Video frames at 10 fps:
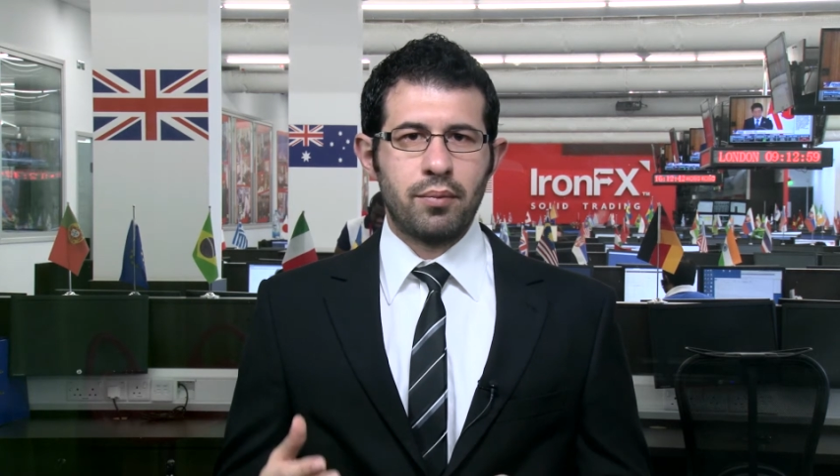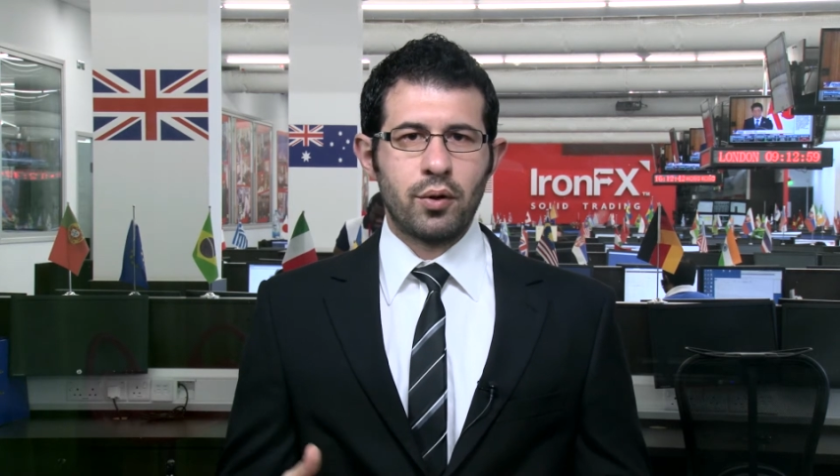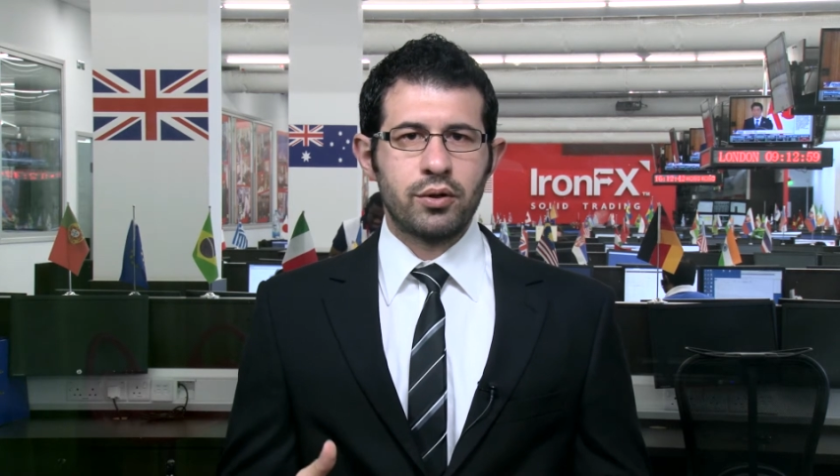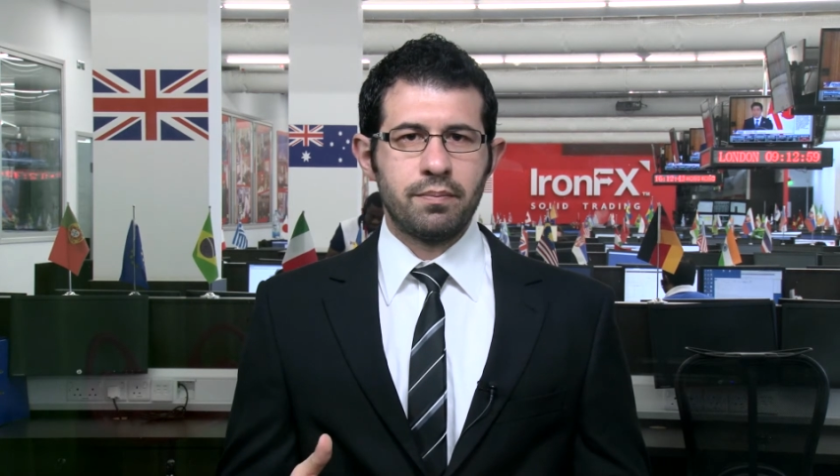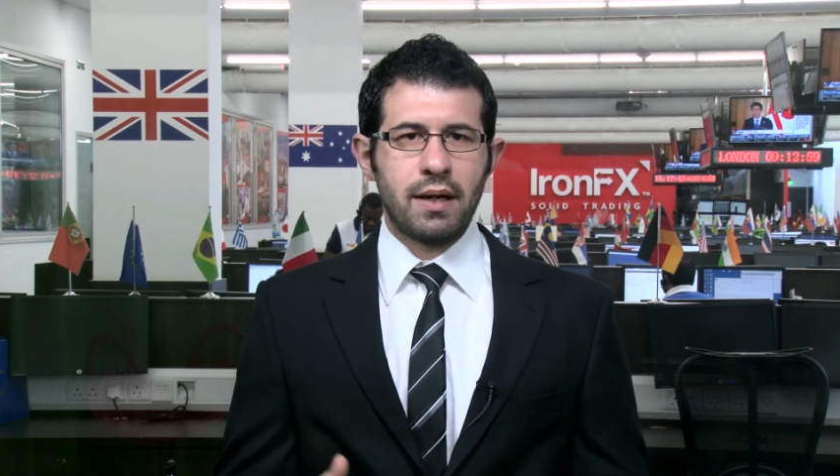
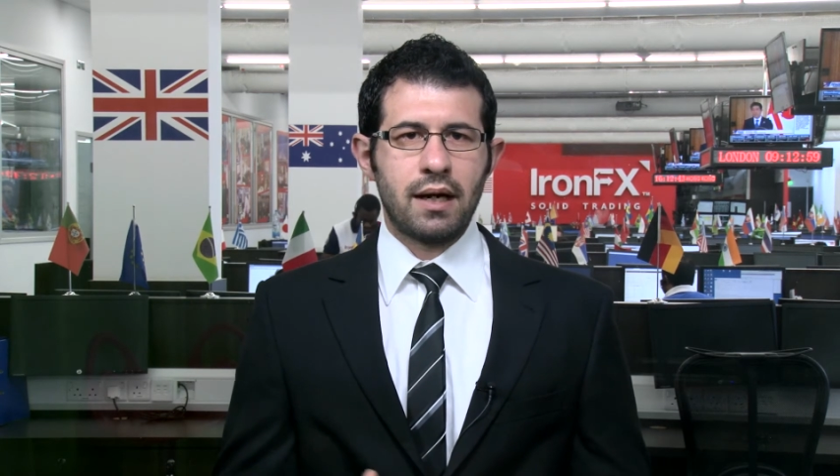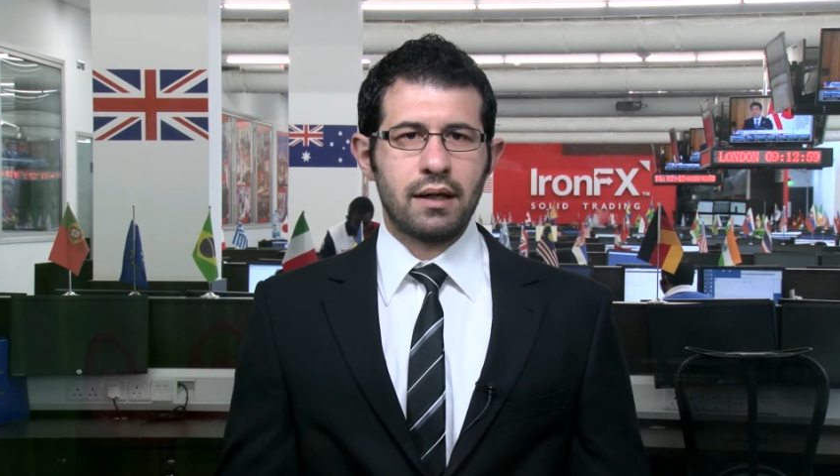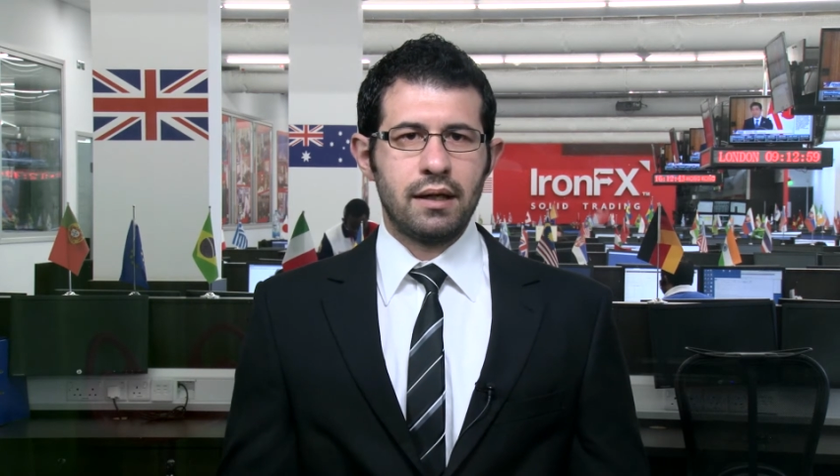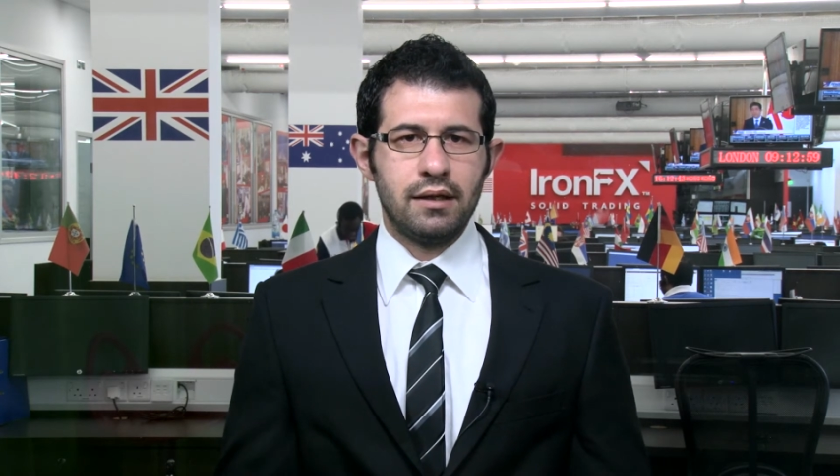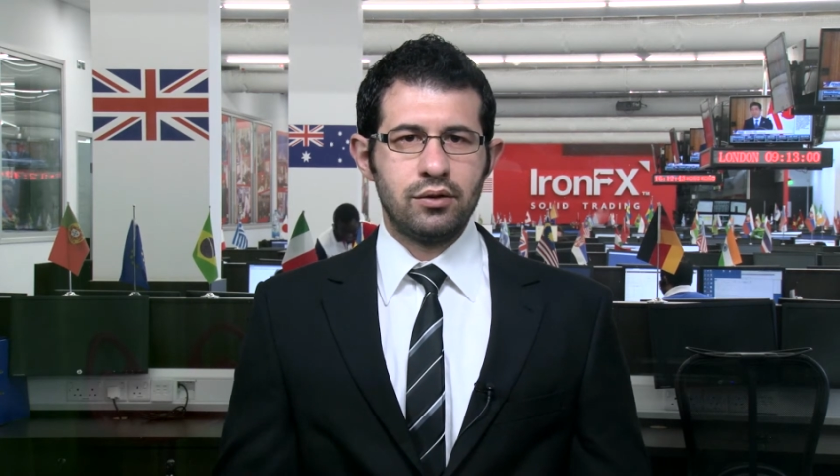brought
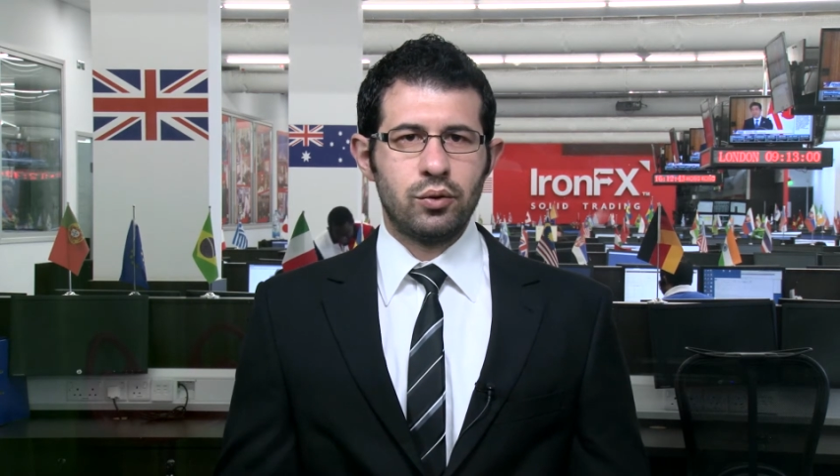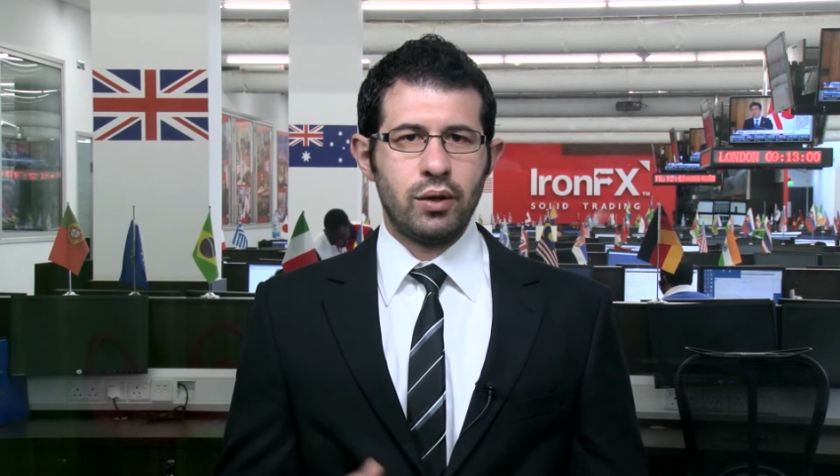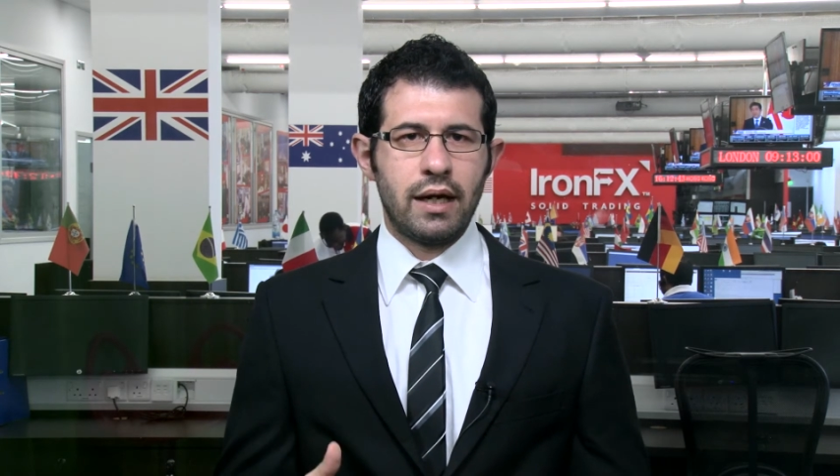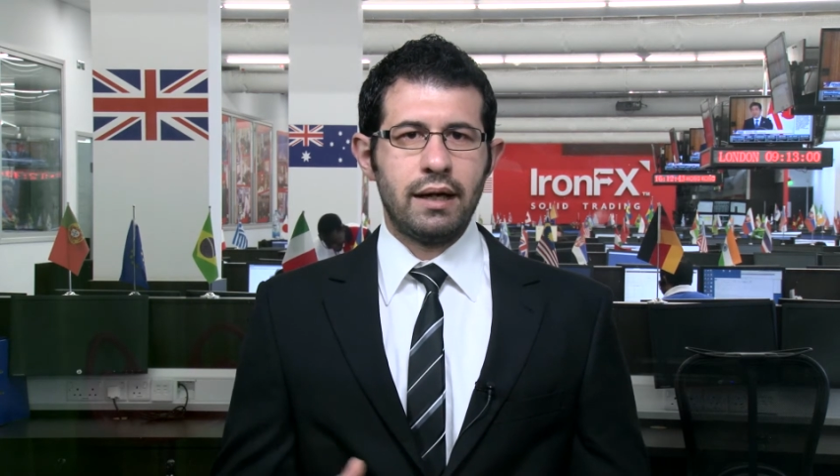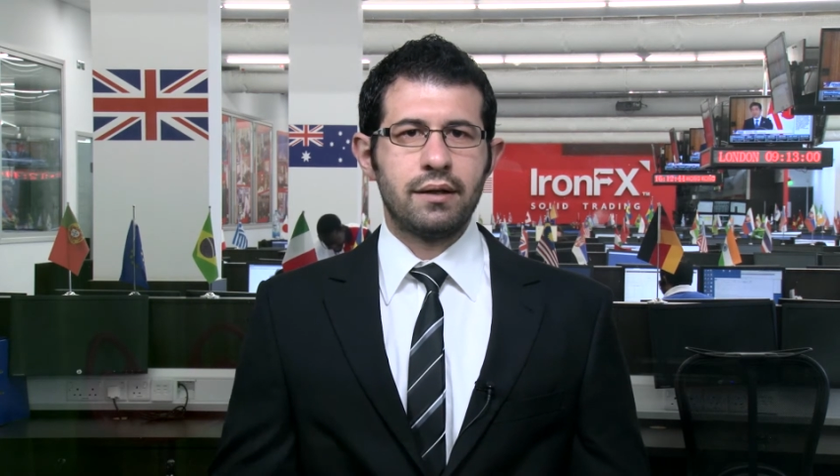back into
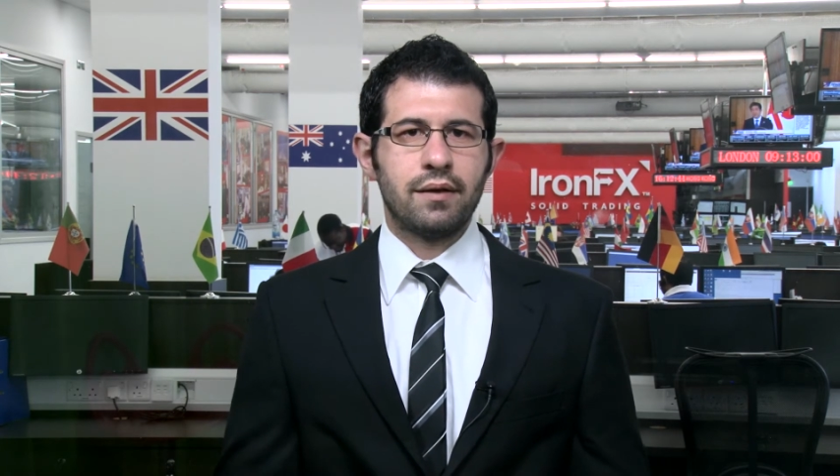light